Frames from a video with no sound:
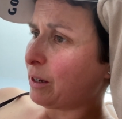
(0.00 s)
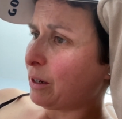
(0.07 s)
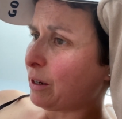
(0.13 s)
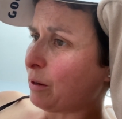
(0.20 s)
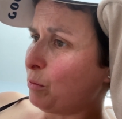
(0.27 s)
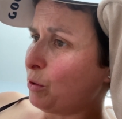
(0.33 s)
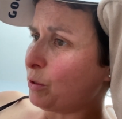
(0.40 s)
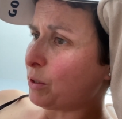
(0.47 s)

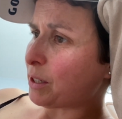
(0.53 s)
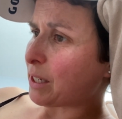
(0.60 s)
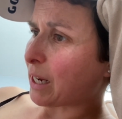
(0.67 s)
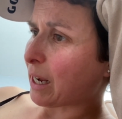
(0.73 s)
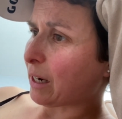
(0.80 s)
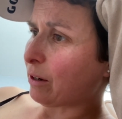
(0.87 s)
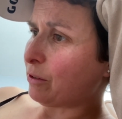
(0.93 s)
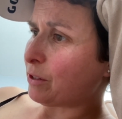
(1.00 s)
A moose
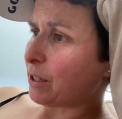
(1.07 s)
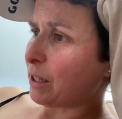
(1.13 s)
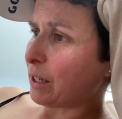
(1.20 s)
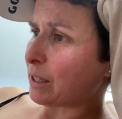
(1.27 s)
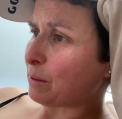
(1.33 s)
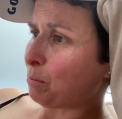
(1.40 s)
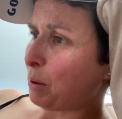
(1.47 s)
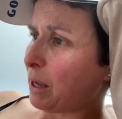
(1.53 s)
stag losing
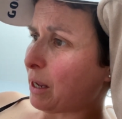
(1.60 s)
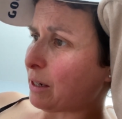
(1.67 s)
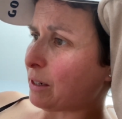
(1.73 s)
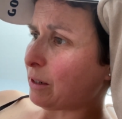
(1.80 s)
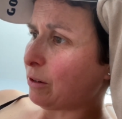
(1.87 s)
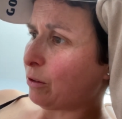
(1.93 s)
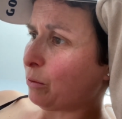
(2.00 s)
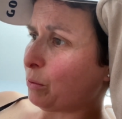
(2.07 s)
its beard
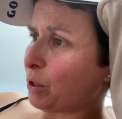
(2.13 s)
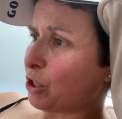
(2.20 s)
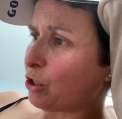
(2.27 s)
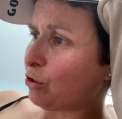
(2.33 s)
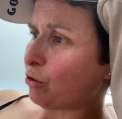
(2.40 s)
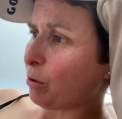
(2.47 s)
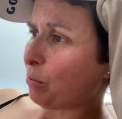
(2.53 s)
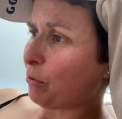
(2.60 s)
along with a
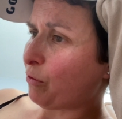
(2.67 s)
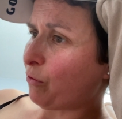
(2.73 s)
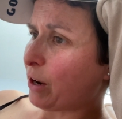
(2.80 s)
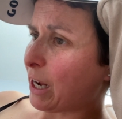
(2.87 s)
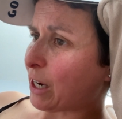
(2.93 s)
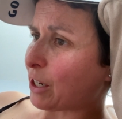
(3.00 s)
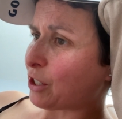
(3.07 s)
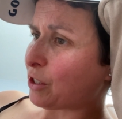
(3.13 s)
strip of
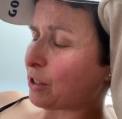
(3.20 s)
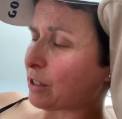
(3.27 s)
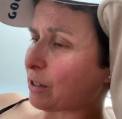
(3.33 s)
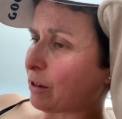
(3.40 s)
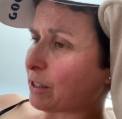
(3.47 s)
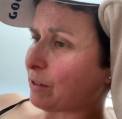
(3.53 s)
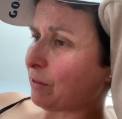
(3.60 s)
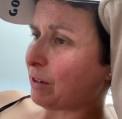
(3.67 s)
flesh the
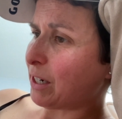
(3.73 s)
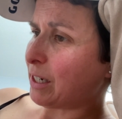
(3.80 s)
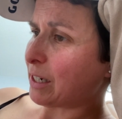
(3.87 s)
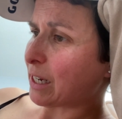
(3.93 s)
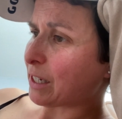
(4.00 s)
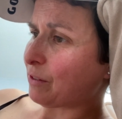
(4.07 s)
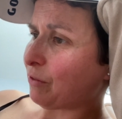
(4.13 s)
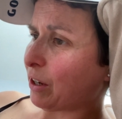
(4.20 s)
size of an
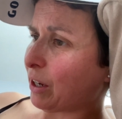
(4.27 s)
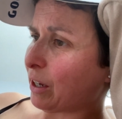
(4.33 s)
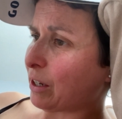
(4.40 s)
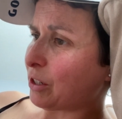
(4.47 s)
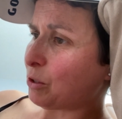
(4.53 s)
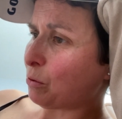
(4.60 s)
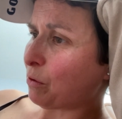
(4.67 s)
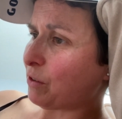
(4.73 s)
index
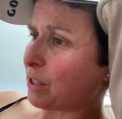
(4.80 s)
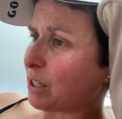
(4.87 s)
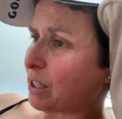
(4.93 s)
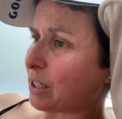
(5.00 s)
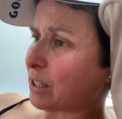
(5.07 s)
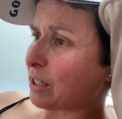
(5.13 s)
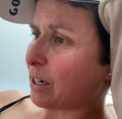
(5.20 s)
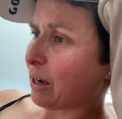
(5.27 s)
finger to a
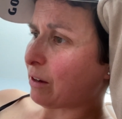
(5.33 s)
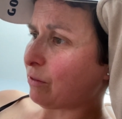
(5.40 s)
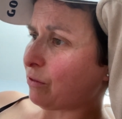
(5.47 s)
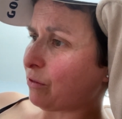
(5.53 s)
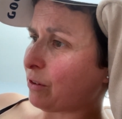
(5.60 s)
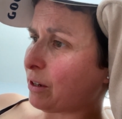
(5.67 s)
visitor's knife.